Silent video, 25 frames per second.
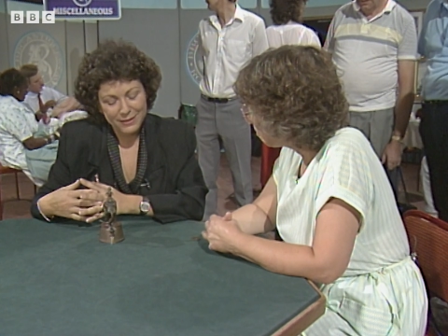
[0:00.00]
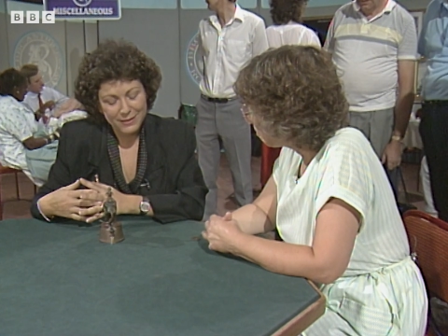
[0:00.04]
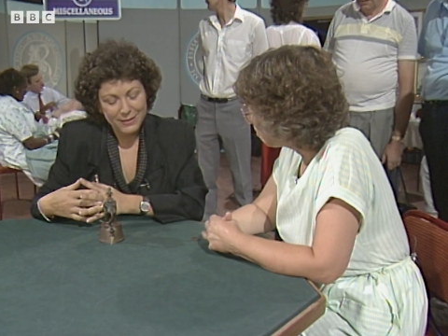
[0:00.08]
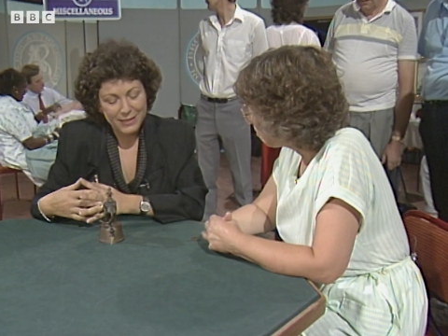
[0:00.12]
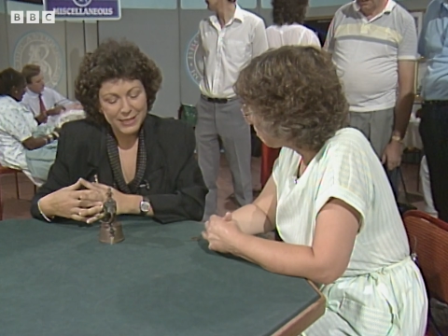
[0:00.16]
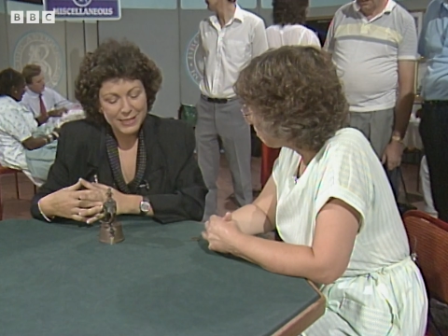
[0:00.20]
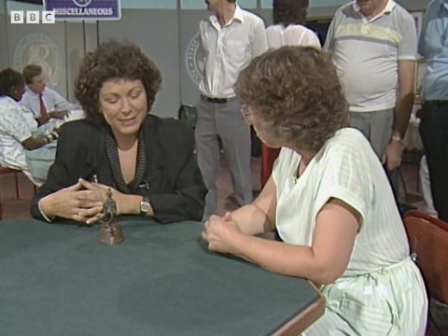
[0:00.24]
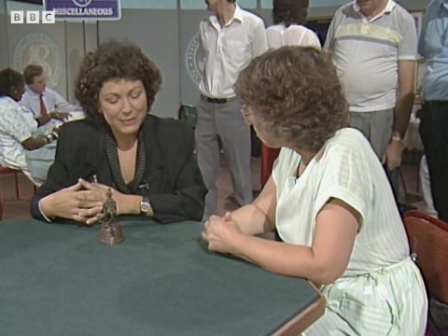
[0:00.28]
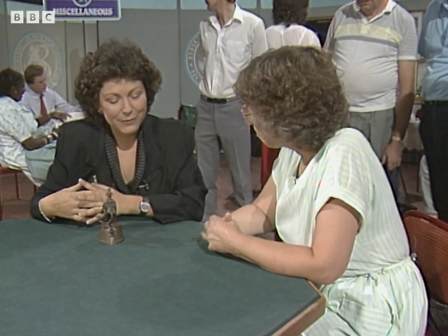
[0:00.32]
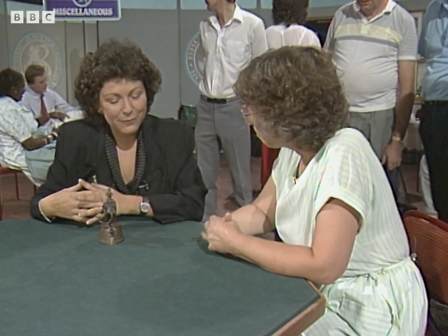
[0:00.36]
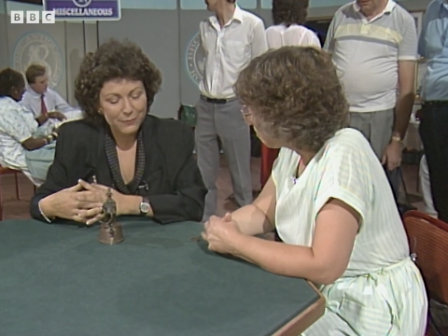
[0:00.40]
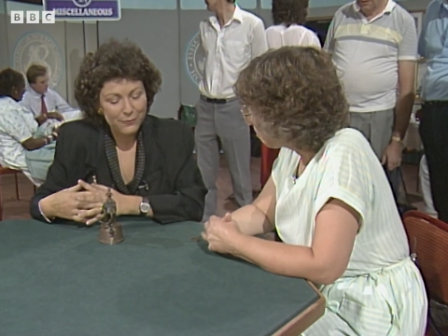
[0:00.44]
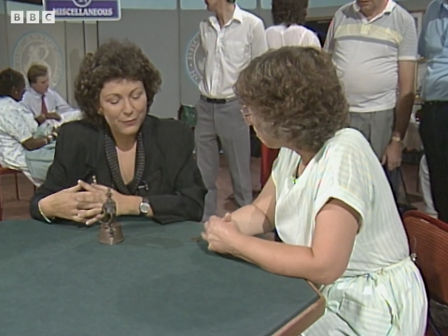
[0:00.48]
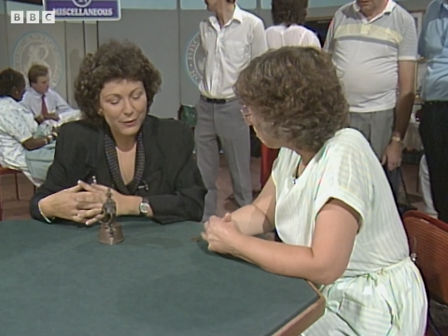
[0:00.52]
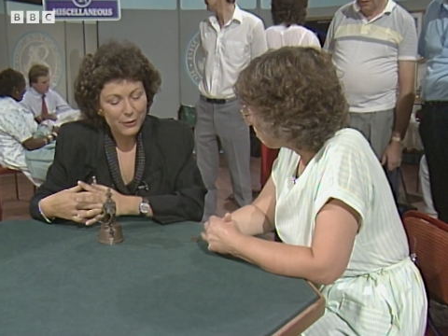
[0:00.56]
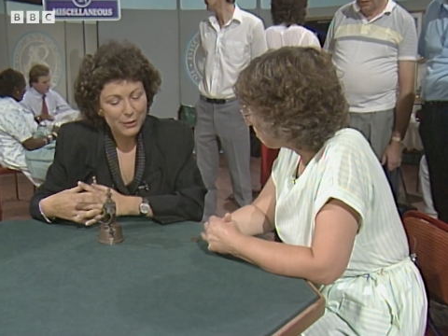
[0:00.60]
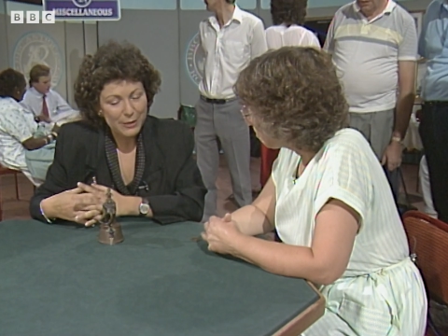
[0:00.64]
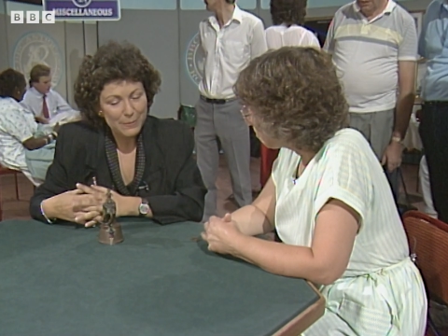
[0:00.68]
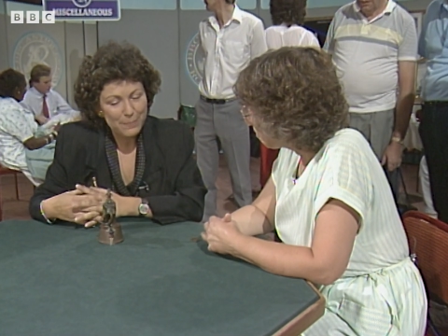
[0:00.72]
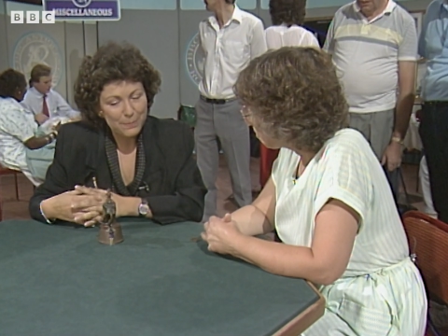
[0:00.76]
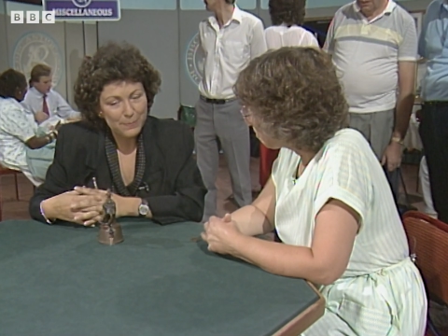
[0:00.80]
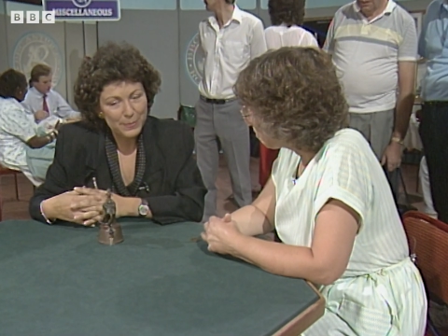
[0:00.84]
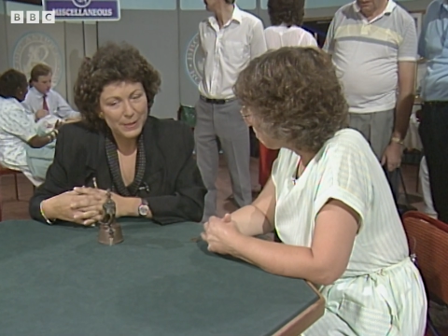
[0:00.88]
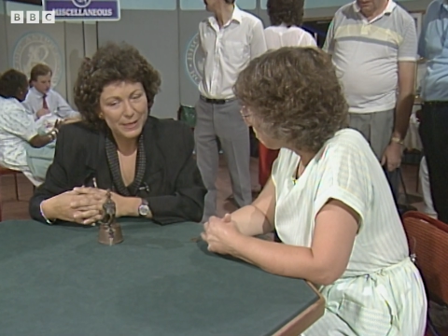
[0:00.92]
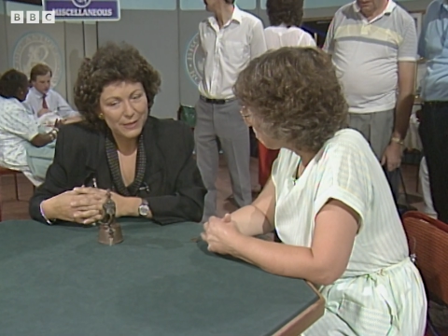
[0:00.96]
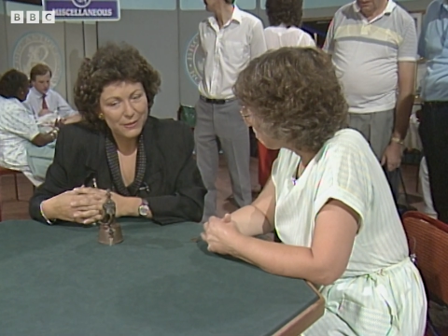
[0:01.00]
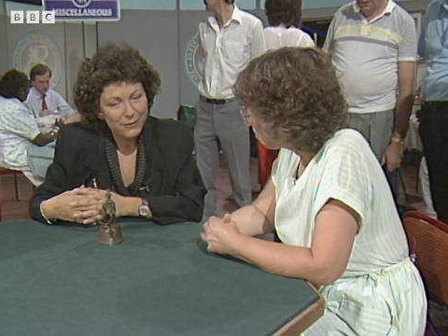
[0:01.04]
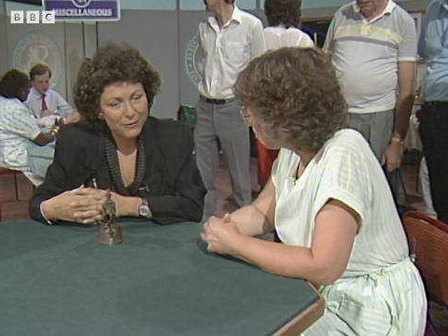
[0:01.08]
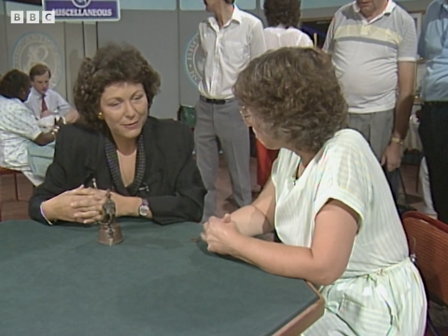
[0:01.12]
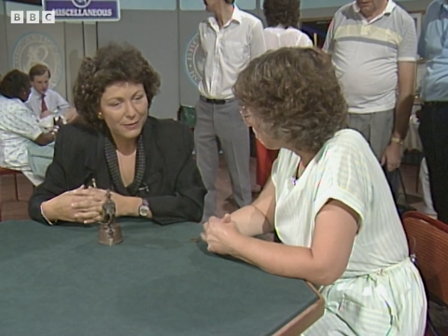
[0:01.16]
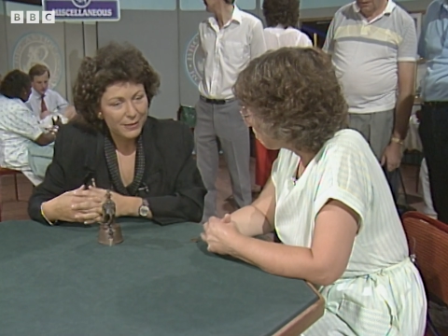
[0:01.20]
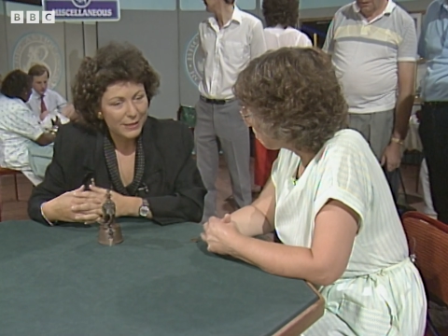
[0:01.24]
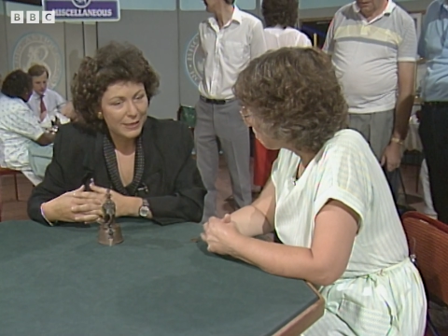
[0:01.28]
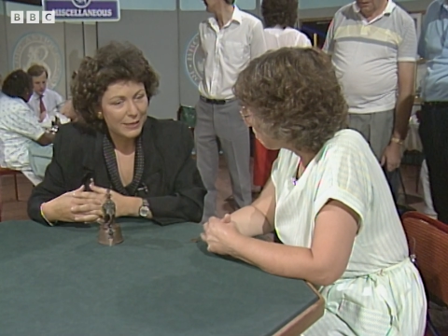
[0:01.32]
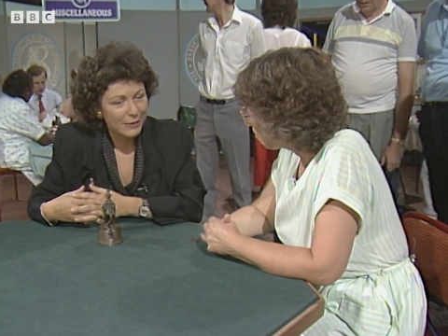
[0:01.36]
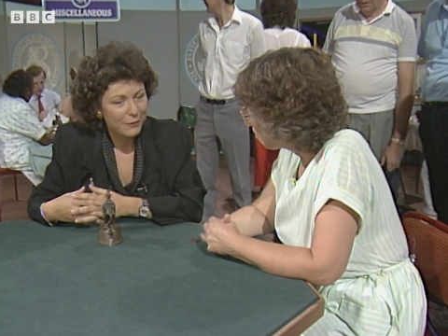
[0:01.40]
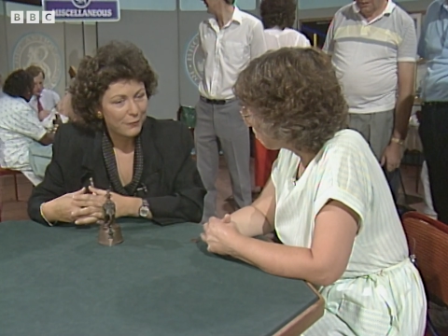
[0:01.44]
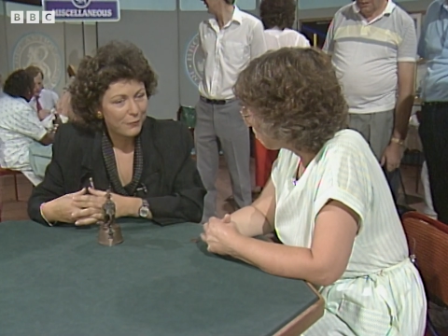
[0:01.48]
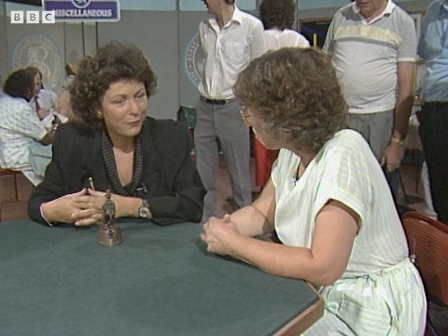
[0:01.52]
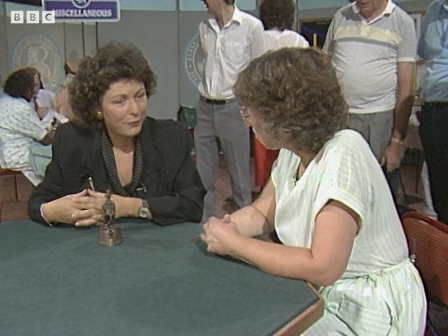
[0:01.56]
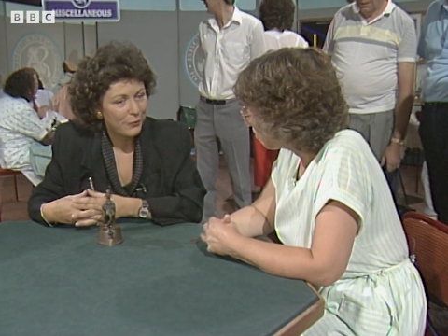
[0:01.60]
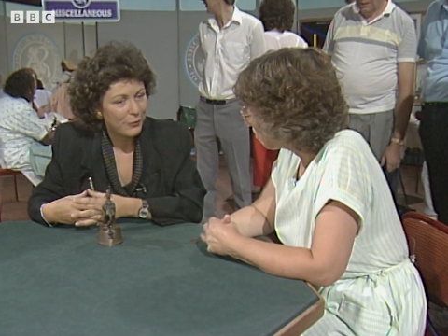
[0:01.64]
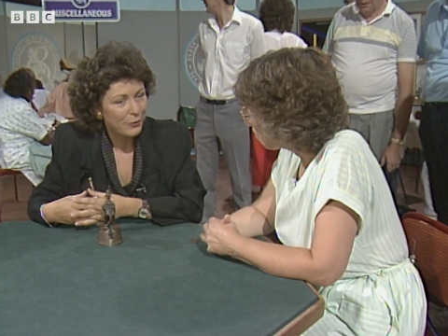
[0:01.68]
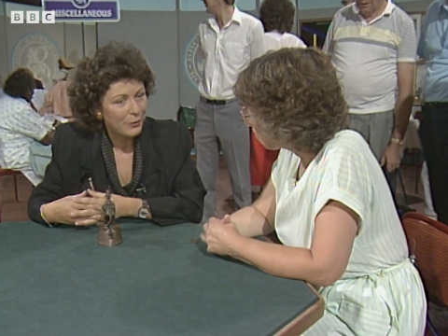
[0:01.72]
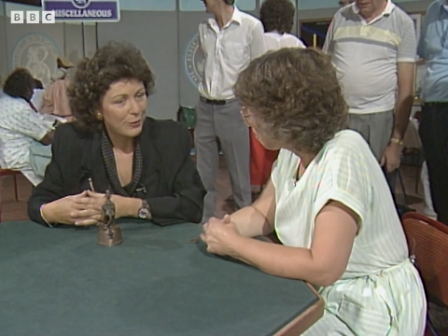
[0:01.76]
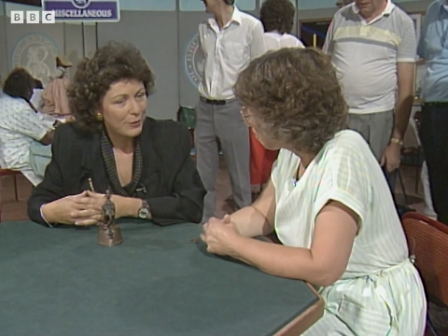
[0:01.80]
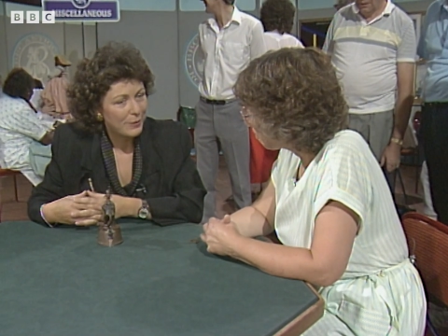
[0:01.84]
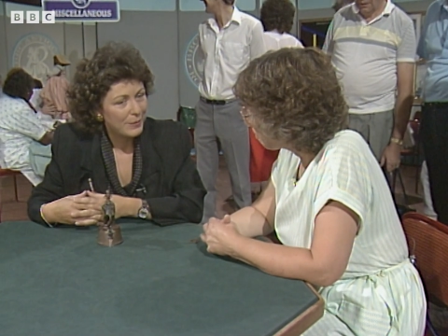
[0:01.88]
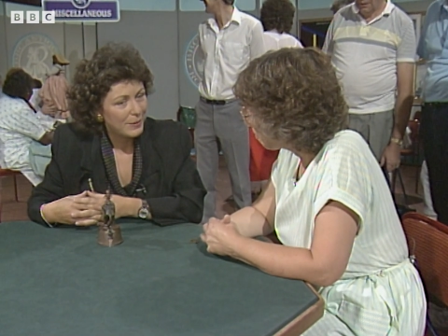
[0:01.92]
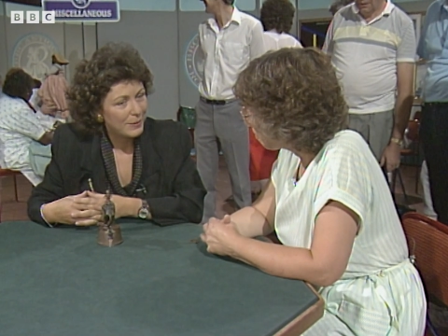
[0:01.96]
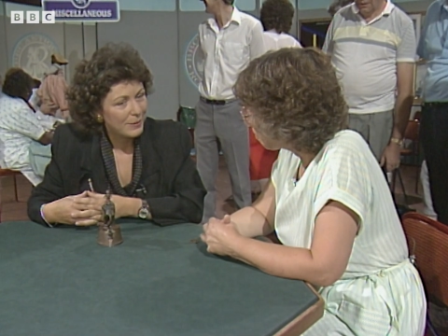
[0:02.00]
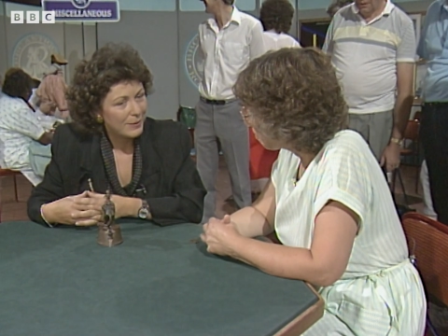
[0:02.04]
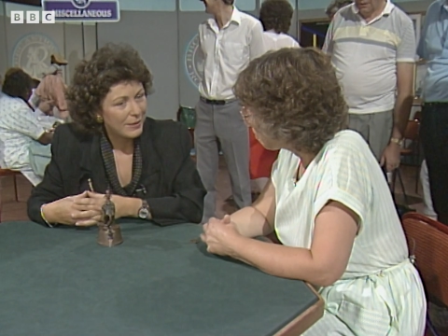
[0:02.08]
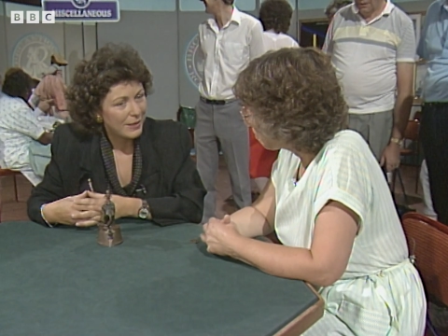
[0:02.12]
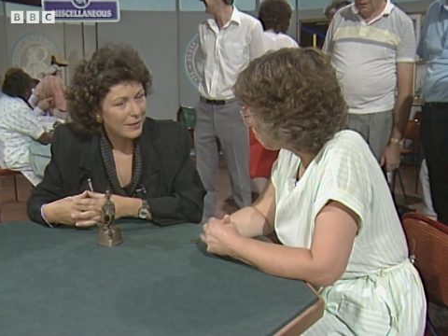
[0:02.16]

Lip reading: it's a very big thing for